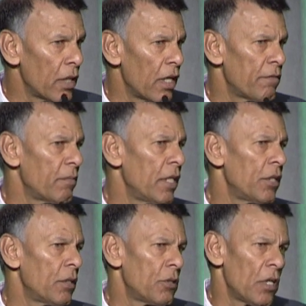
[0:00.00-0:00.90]
They live, many,
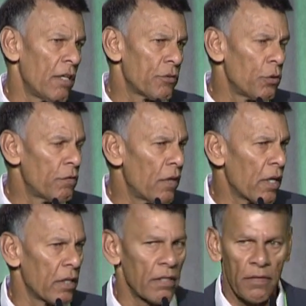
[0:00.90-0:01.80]
they live too
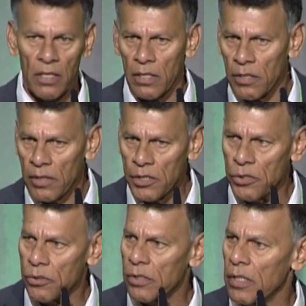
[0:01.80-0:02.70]
far. They've got other
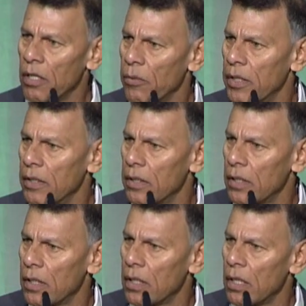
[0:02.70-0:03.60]
issues to deal with.
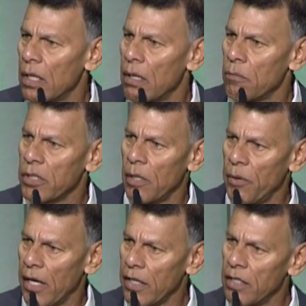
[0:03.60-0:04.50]
But can
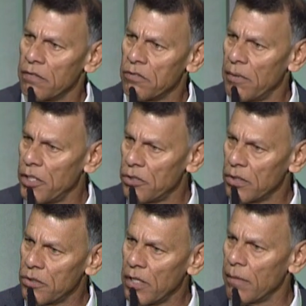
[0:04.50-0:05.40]
we get the
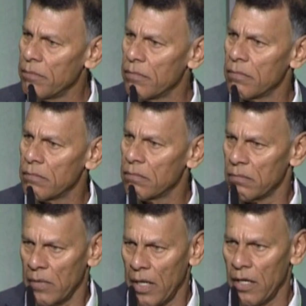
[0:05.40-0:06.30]
information to them?
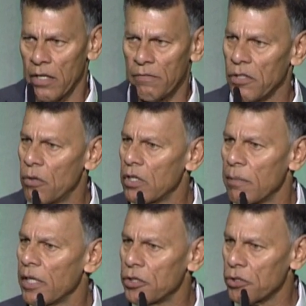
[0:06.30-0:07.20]
Hey, you never know, they
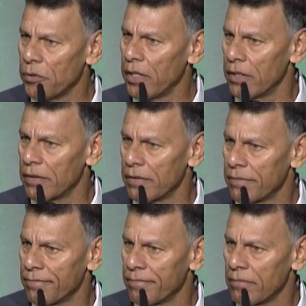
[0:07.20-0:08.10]
might just read it
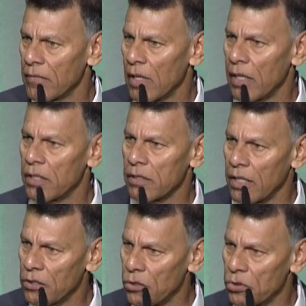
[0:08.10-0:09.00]
and
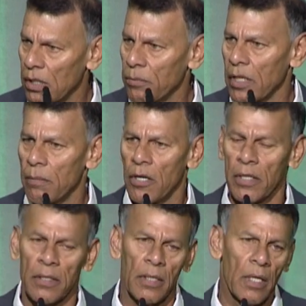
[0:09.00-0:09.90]
decide to do something about it.